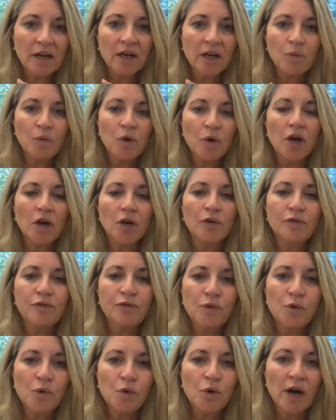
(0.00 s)
I work
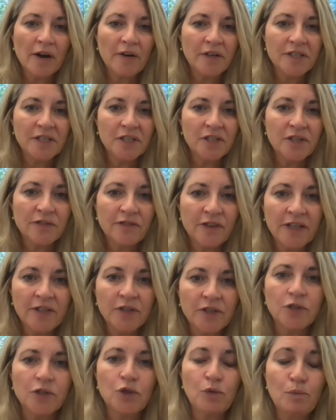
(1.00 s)
for Heritage
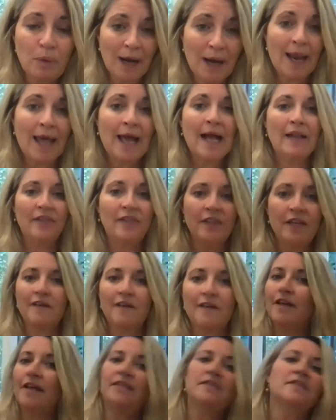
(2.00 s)
Events, who plan the
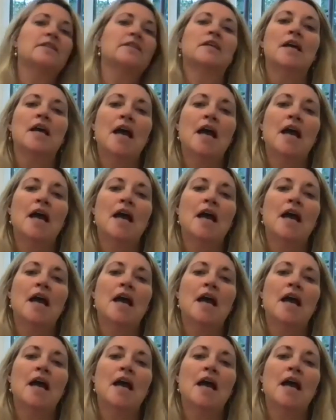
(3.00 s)
event.